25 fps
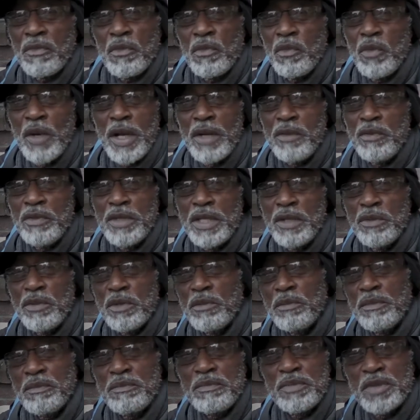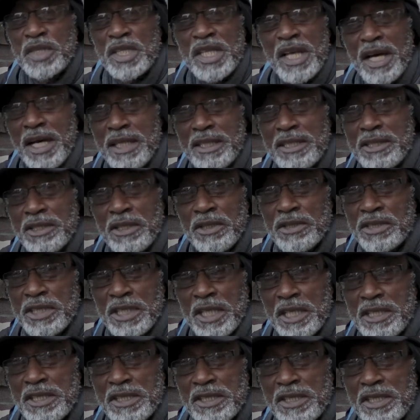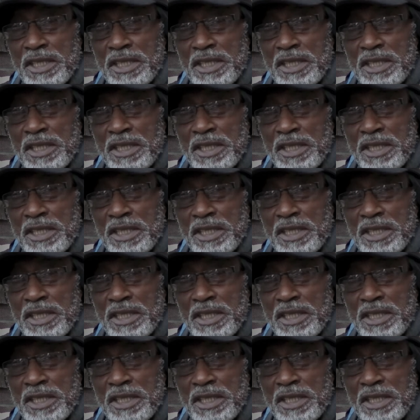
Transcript: When we started out in this